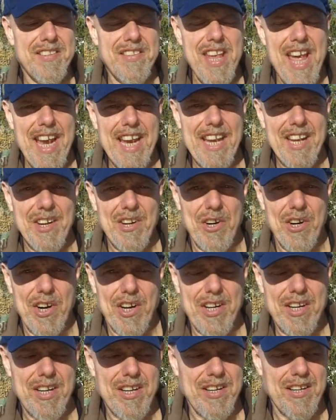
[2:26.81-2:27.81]
Second
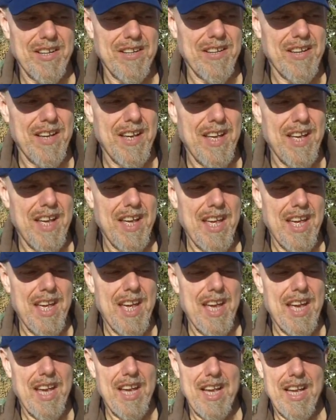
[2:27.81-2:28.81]
hook
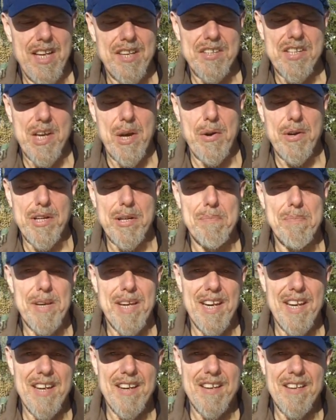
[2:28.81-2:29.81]
is going to
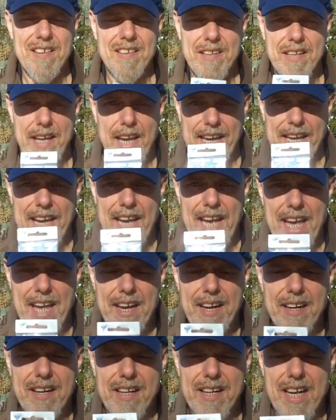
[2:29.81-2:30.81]
be,
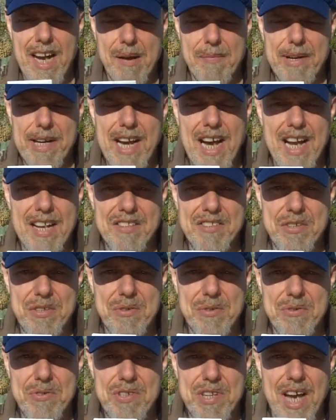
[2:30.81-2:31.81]
again,
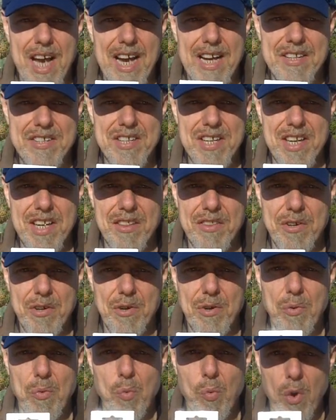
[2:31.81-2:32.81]
Gamakatsu, size
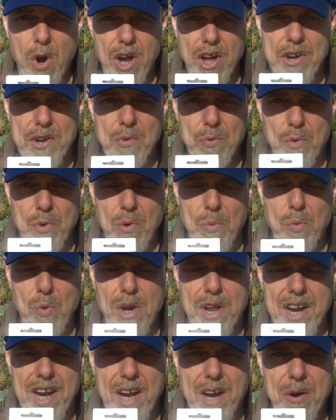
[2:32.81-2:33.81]
either 1 or
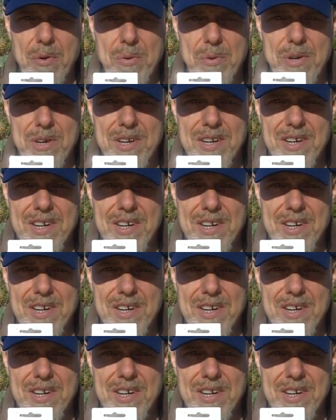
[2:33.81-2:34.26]
1/0,